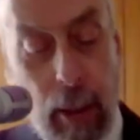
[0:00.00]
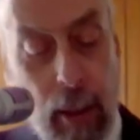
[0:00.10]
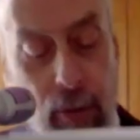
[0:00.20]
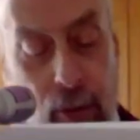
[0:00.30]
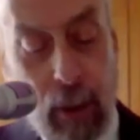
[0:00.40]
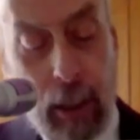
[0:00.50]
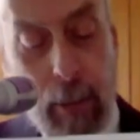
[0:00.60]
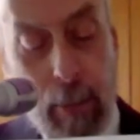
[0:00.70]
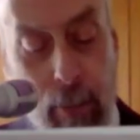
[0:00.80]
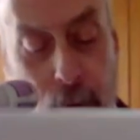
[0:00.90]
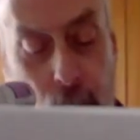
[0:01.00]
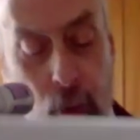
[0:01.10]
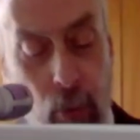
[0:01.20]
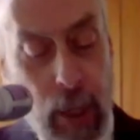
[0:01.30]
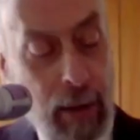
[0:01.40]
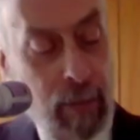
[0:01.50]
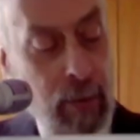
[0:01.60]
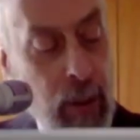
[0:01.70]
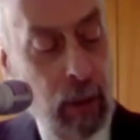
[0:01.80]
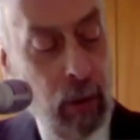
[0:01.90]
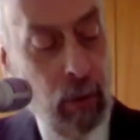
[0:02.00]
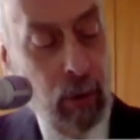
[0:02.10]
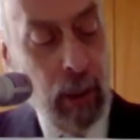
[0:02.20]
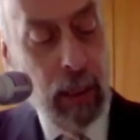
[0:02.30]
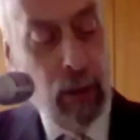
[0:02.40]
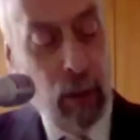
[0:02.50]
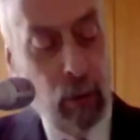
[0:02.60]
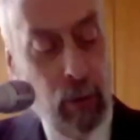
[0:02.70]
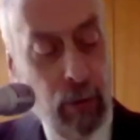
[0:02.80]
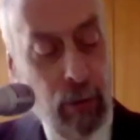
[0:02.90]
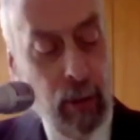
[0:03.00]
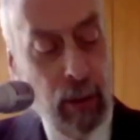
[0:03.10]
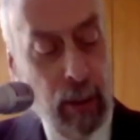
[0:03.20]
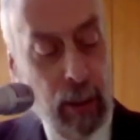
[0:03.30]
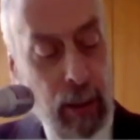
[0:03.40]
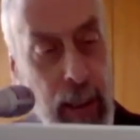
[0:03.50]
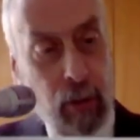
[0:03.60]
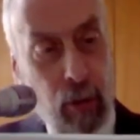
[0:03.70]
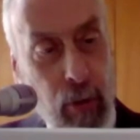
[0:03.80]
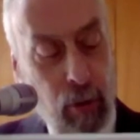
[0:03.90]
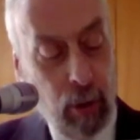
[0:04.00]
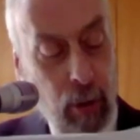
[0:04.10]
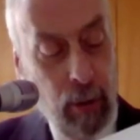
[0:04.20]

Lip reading: seems to have gone unnoticed in the literature,